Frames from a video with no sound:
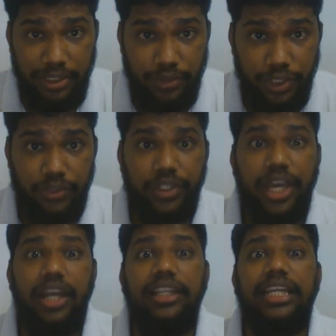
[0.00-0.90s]
y
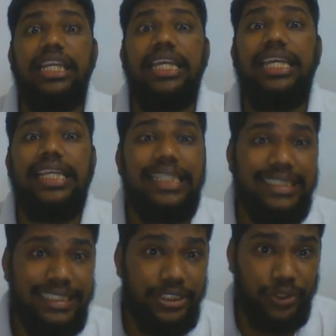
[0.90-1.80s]
squared, then
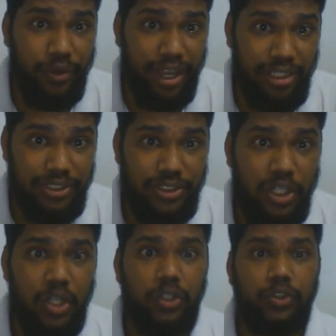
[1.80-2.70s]
dez squares.
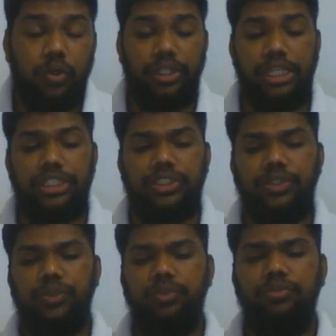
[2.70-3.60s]
So these
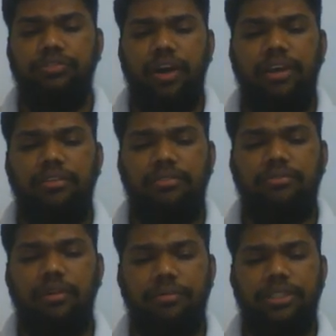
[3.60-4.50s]

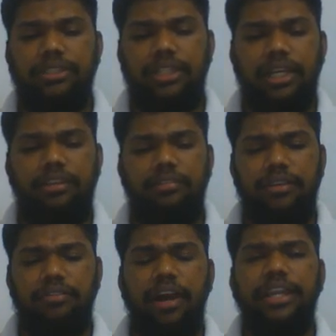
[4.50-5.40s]
5 orbitals are
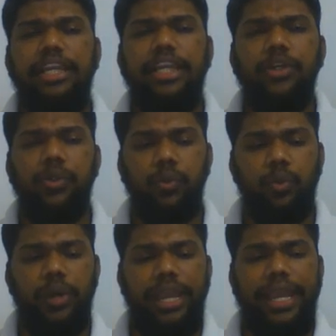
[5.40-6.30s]
divided into
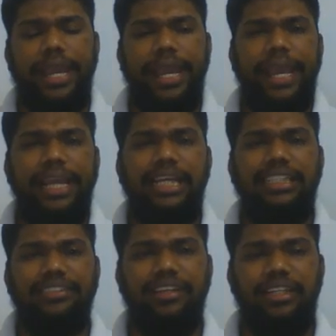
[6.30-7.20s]
2
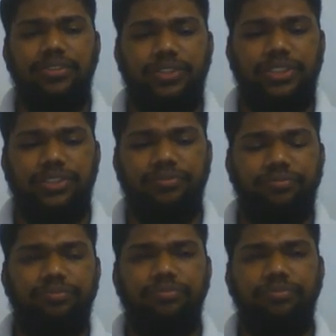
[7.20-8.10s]
energy values.
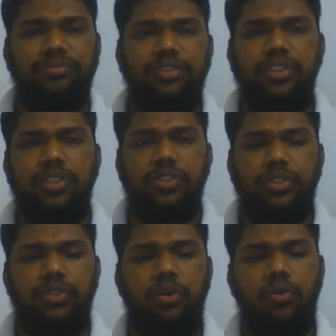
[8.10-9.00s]

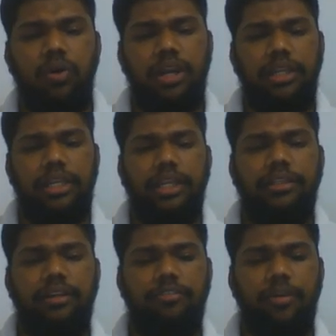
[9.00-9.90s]
So one
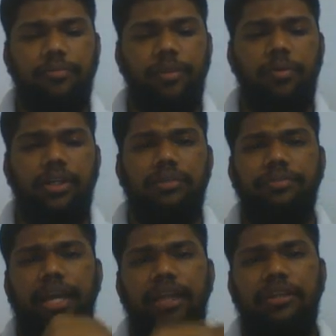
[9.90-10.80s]
electron from the
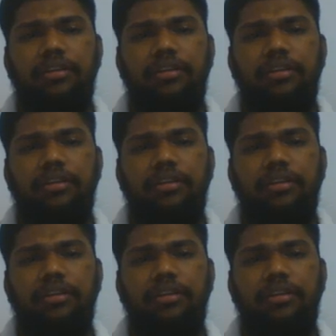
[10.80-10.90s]
bottom can